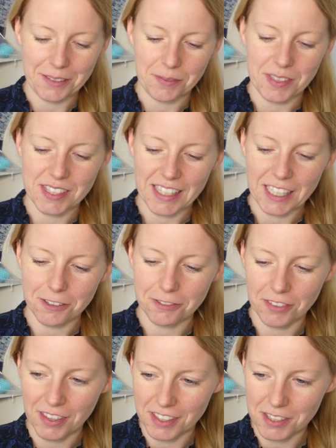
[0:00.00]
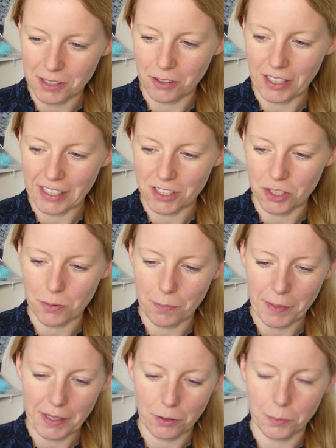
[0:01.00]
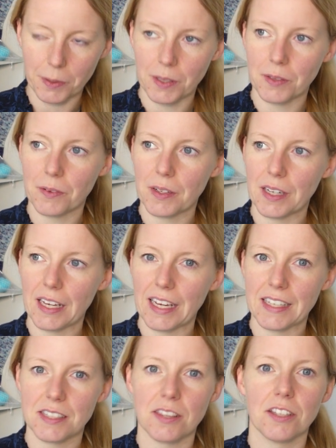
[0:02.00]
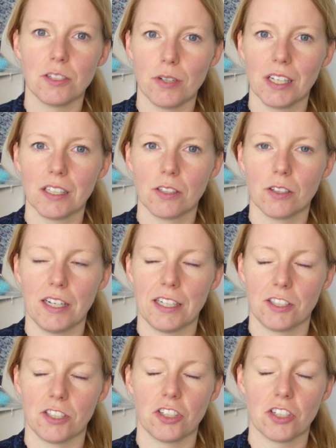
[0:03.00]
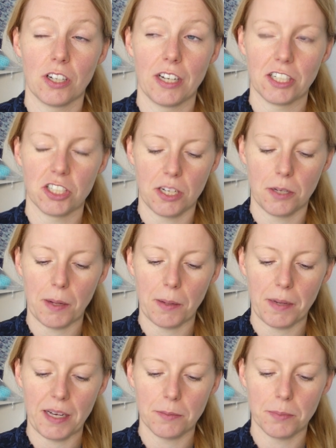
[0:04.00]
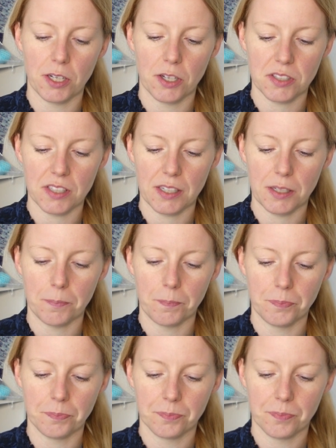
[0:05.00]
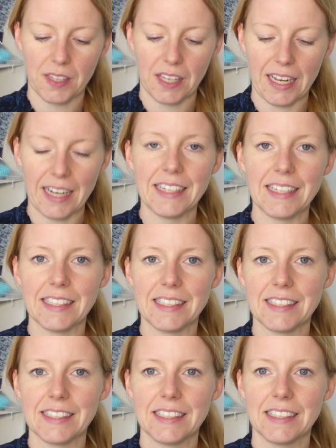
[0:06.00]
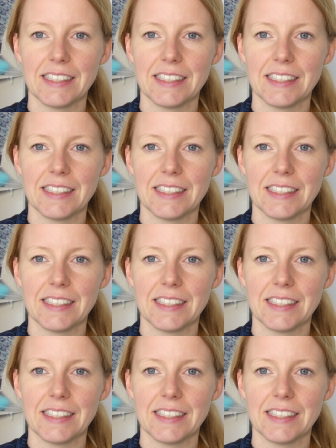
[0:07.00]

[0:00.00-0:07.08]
saved this collection by Opal as the Dragon collection in my mind, because I knit